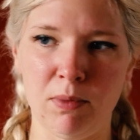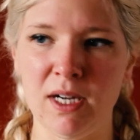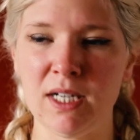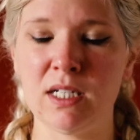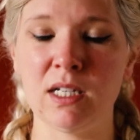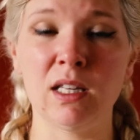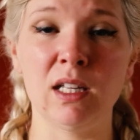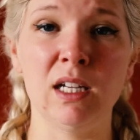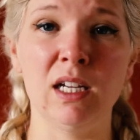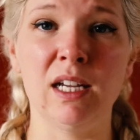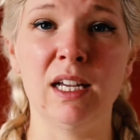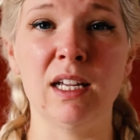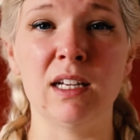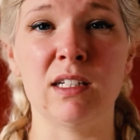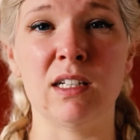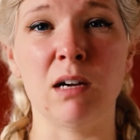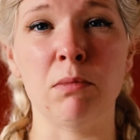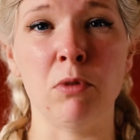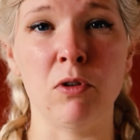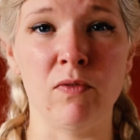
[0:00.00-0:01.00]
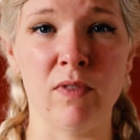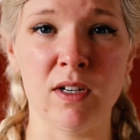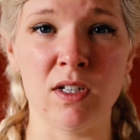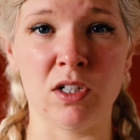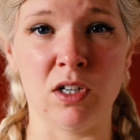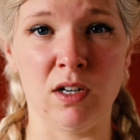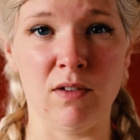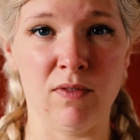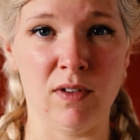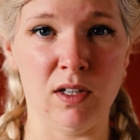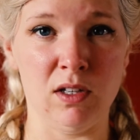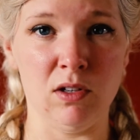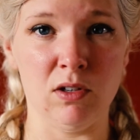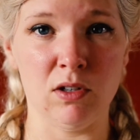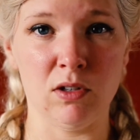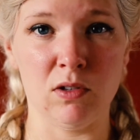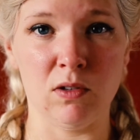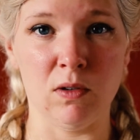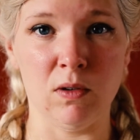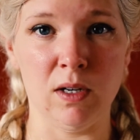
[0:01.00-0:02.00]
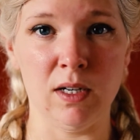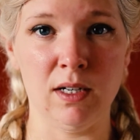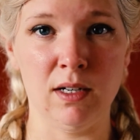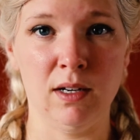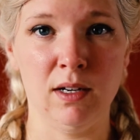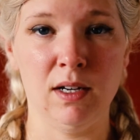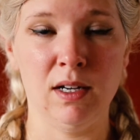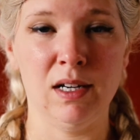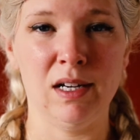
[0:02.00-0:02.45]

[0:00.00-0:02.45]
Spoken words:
basically you get double vision if you look through it.